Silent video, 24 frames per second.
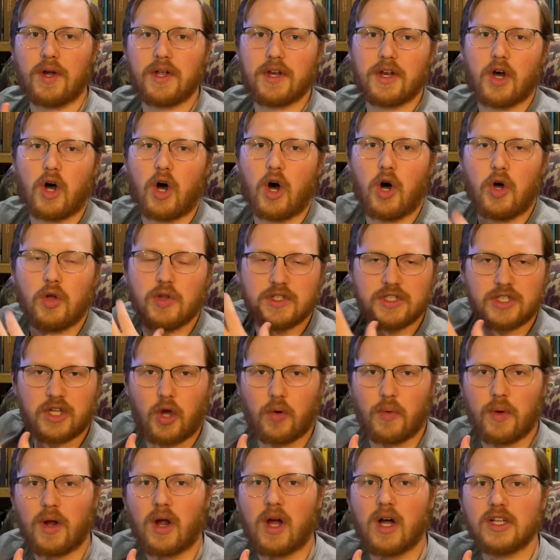all is
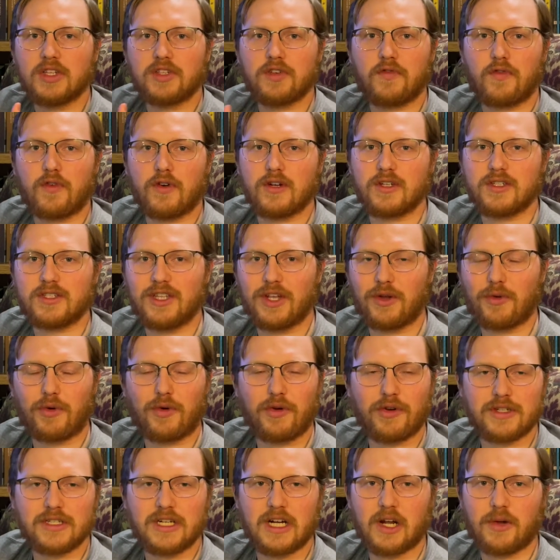going on. So first thing we're
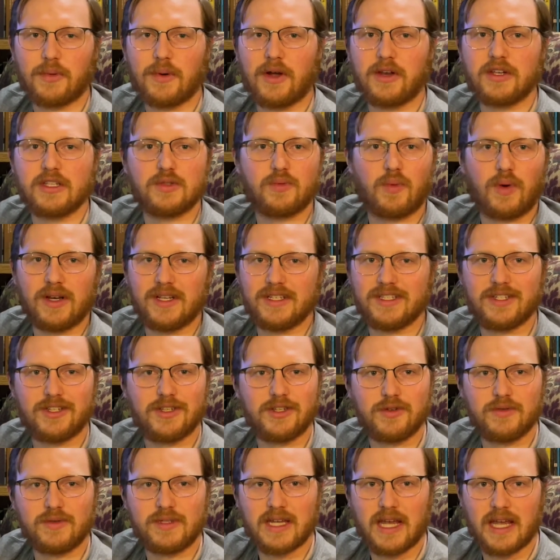going to talk about is what is a
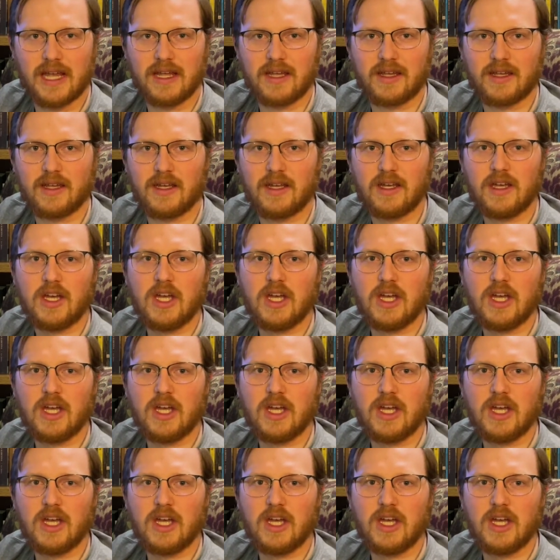new tank.